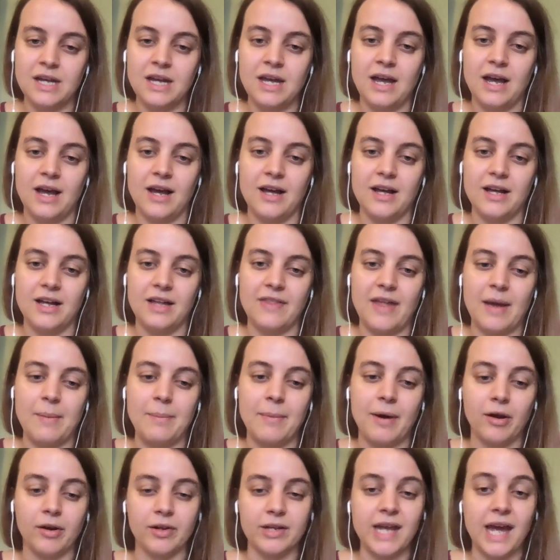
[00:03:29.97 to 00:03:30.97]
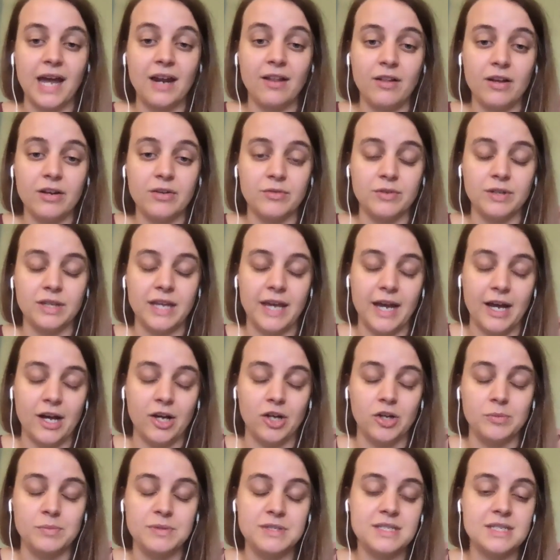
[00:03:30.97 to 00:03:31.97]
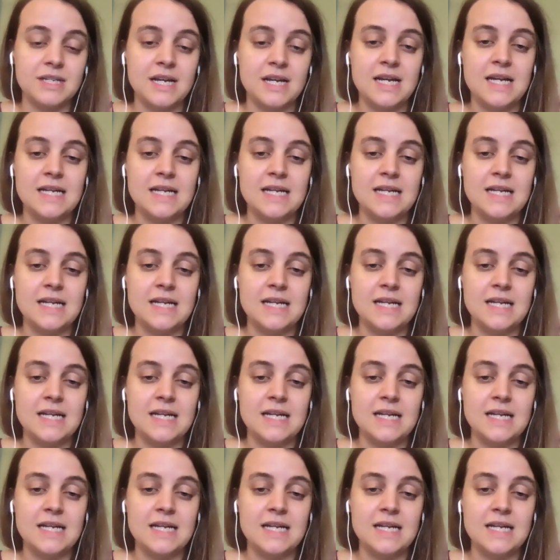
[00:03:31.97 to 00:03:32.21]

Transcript: And that model catalog really helps